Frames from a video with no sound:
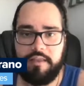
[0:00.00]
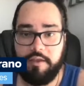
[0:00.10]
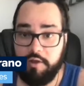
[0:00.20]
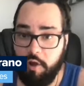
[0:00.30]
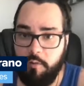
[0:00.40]
that
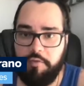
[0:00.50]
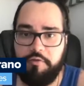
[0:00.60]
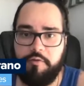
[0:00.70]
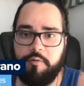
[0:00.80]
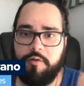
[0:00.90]
they go
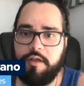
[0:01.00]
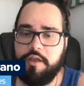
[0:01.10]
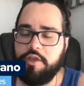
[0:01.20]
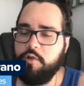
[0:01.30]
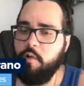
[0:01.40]
through.
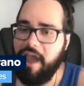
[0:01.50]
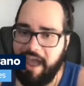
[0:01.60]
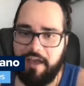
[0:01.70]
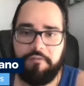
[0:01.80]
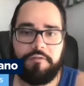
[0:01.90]
You
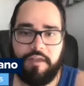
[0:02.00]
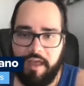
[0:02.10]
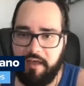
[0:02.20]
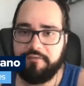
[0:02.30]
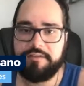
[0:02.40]
have to
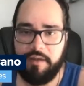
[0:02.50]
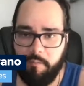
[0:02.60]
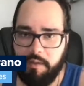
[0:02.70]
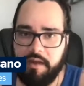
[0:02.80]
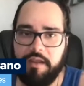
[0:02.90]
have
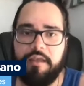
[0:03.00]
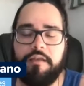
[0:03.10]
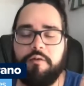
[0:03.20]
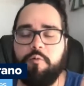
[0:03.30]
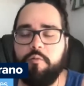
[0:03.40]
somebody
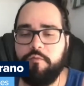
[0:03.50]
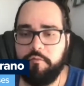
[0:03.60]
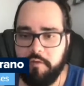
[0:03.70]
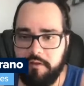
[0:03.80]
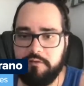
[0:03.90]
who
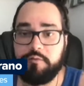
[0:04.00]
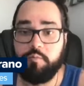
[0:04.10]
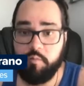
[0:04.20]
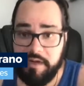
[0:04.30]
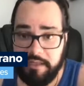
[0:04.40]
feels
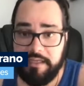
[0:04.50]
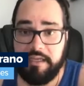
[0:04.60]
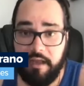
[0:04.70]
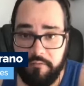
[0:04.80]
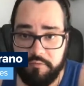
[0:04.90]

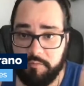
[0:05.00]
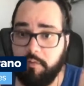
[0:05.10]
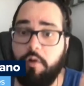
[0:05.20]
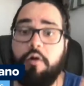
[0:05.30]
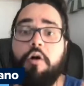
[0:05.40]
really
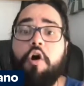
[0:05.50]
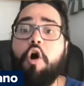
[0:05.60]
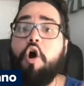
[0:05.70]
comfortable